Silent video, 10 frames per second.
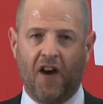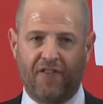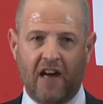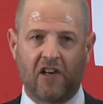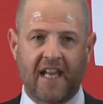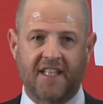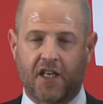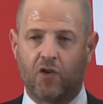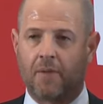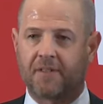of our
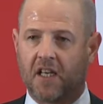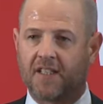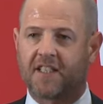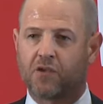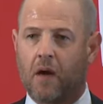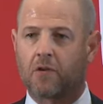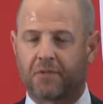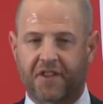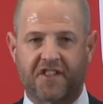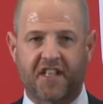leader, who I'm delighted to
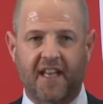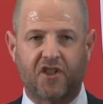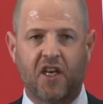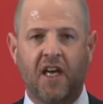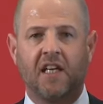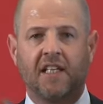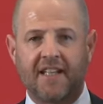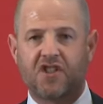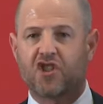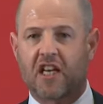welcome to the stage,
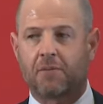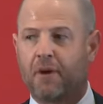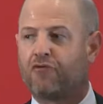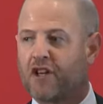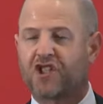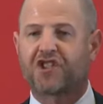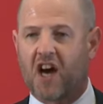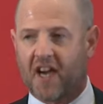ladies and gentlemen, Richard